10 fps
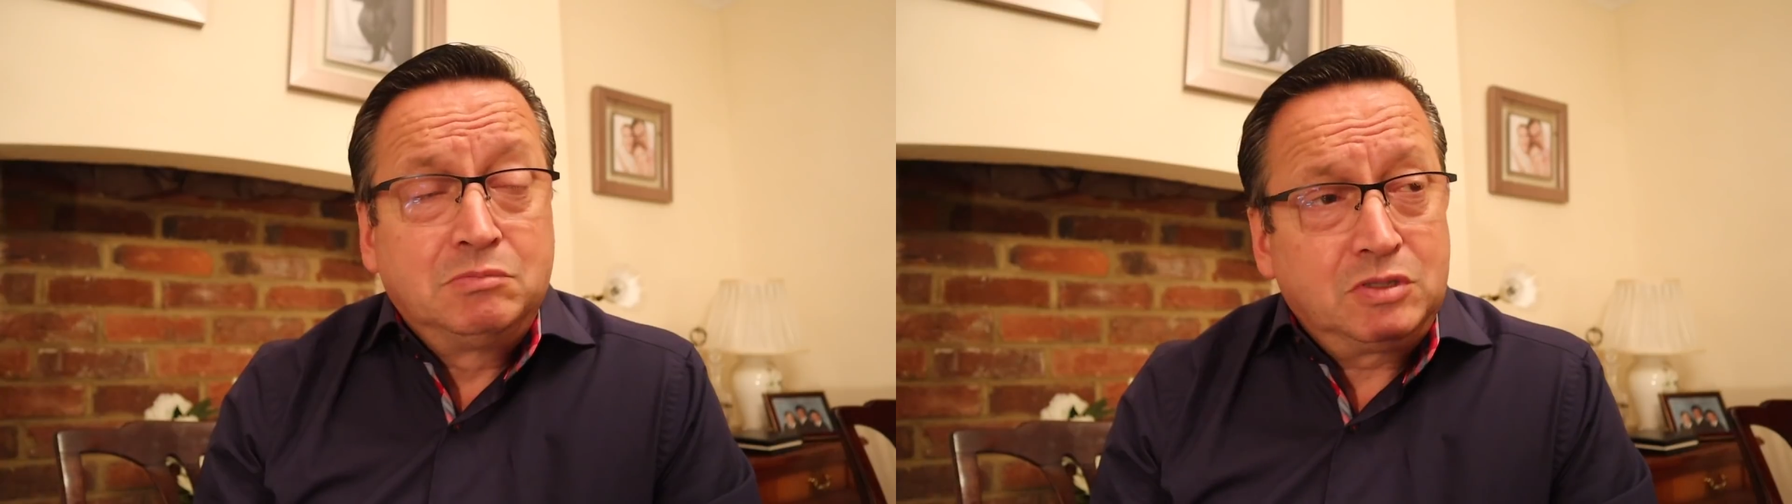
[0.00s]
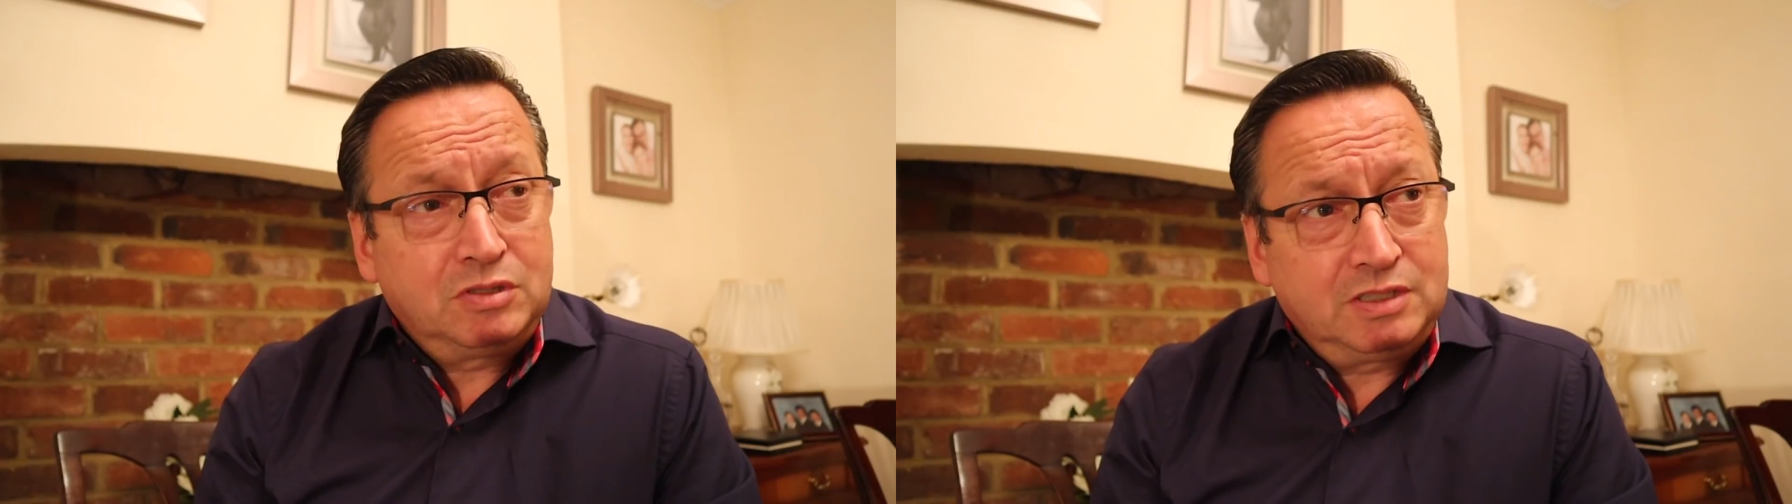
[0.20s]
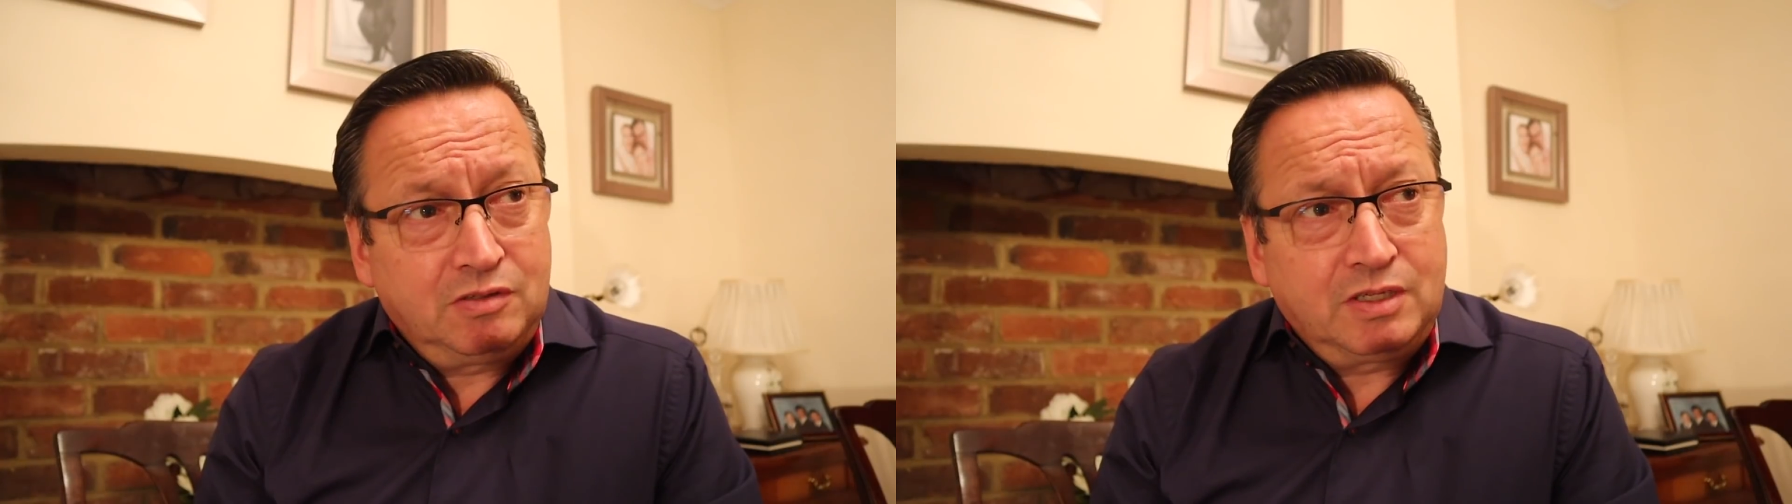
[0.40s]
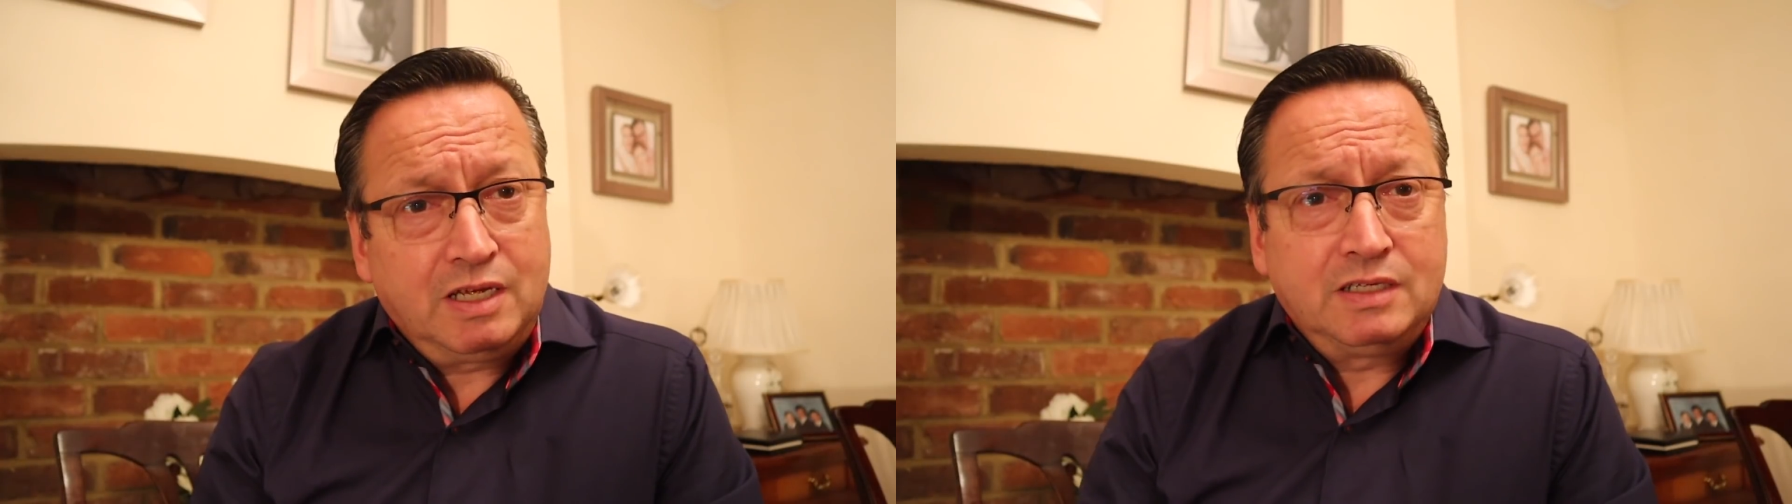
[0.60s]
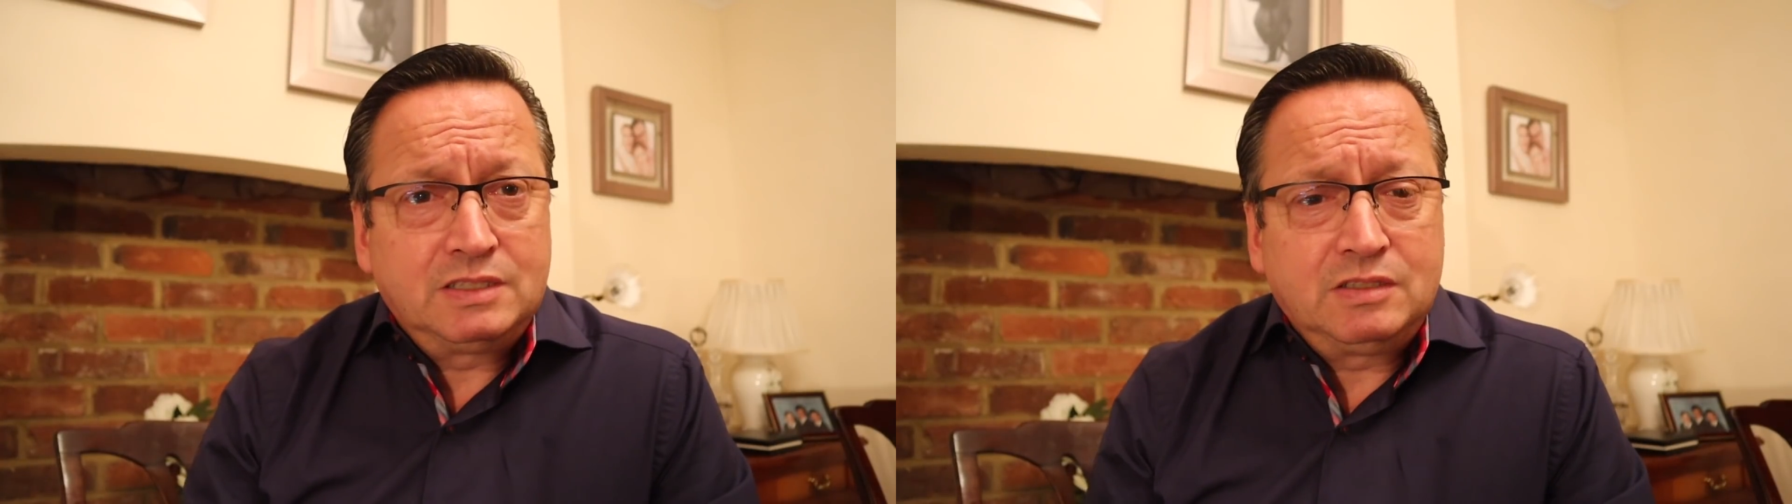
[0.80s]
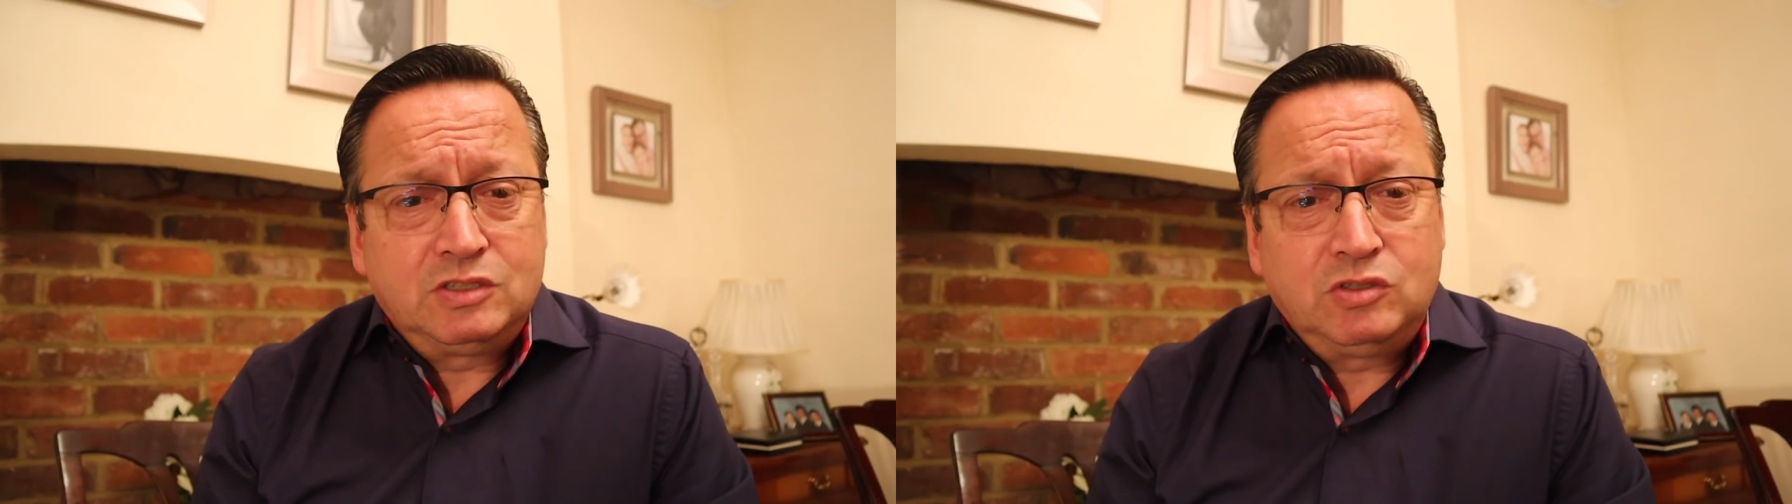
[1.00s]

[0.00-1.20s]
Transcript: So I said, okay. I said,